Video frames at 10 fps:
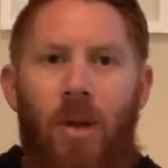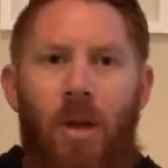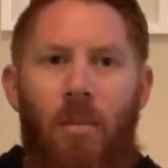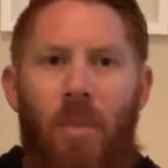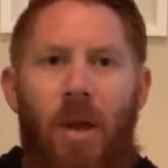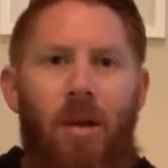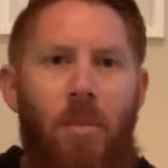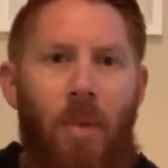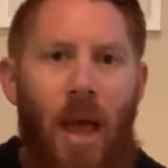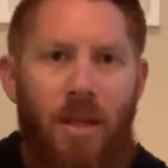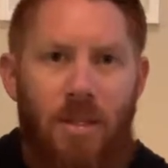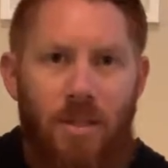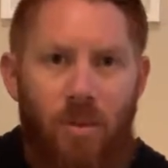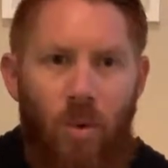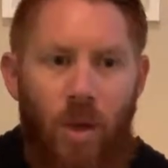a parent
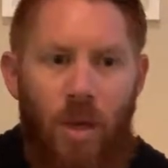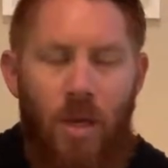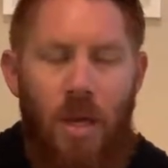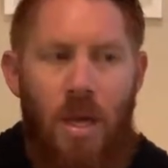passes away,